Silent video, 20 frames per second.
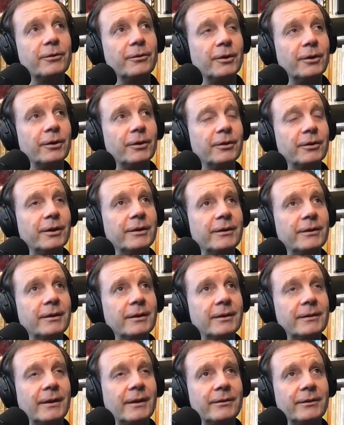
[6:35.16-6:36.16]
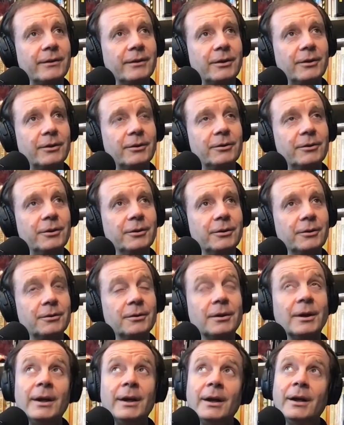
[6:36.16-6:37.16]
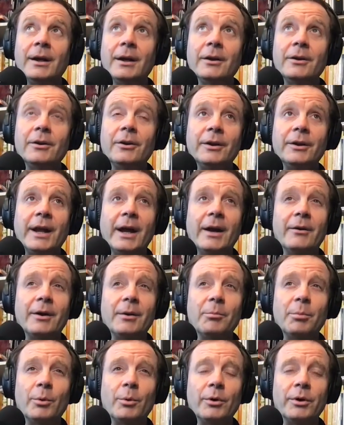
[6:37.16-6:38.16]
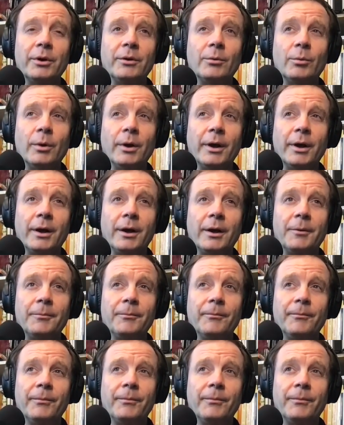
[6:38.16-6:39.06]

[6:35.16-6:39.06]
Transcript: of all, it sounds like you're now at a point where